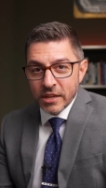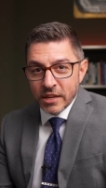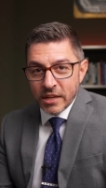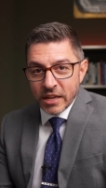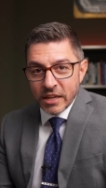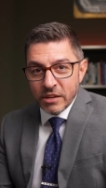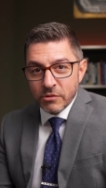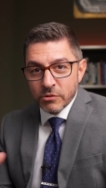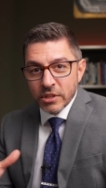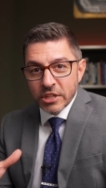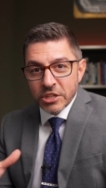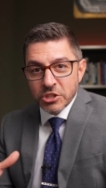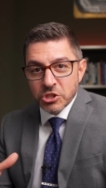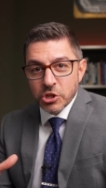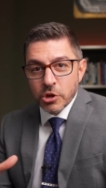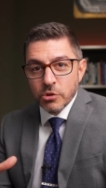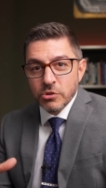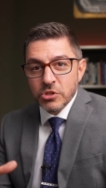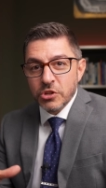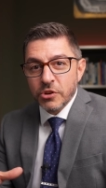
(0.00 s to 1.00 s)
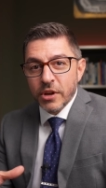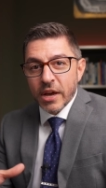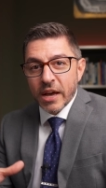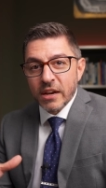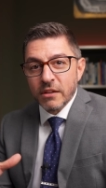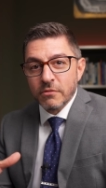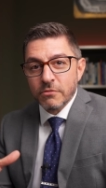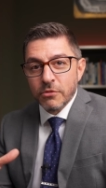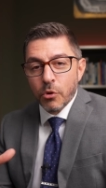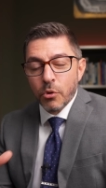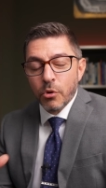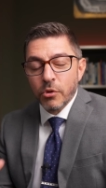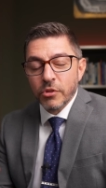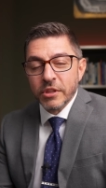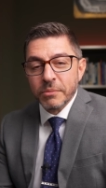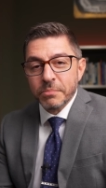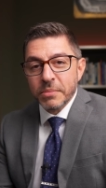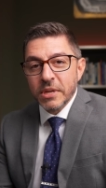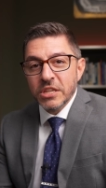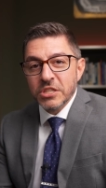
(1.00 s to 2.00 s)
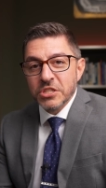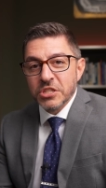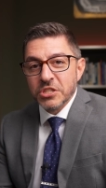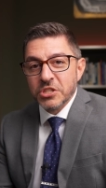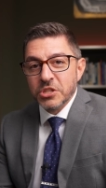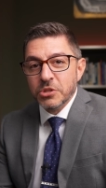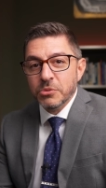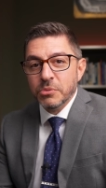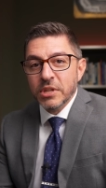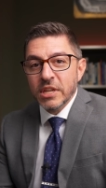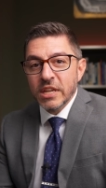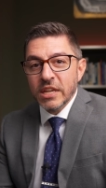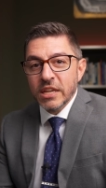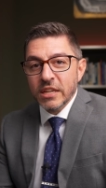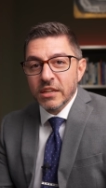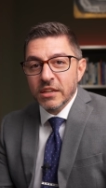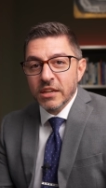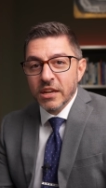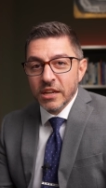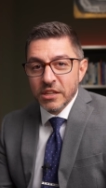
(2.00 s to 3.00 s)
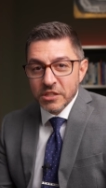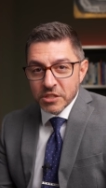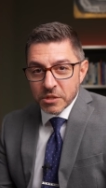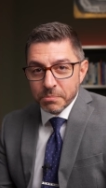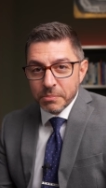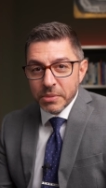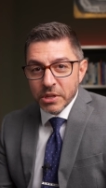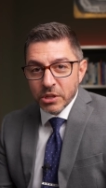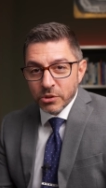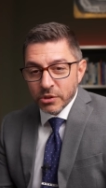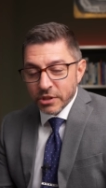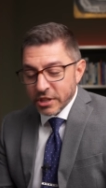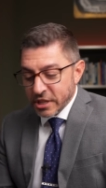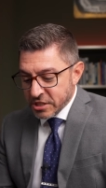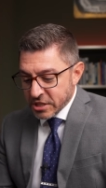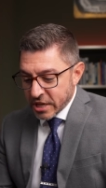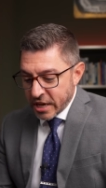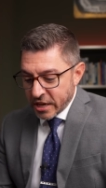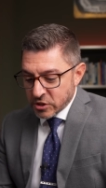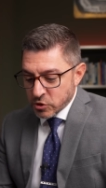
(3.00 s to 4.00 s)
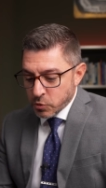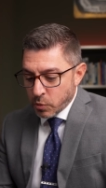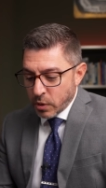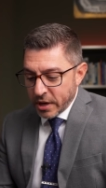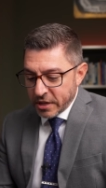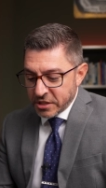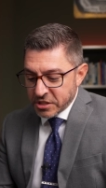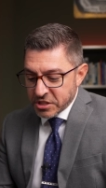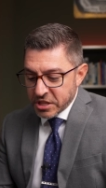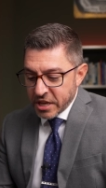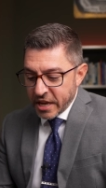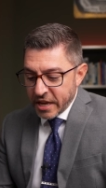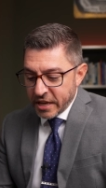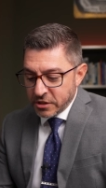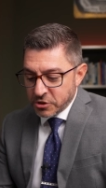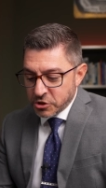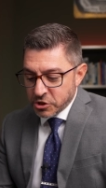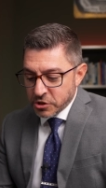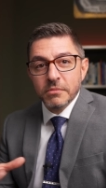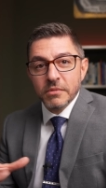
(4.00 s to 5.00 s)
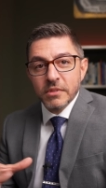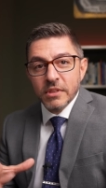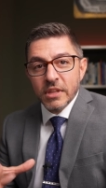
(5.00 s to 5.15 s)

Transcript: And he really shows you kind of all the pieces you need to build this X Y stage.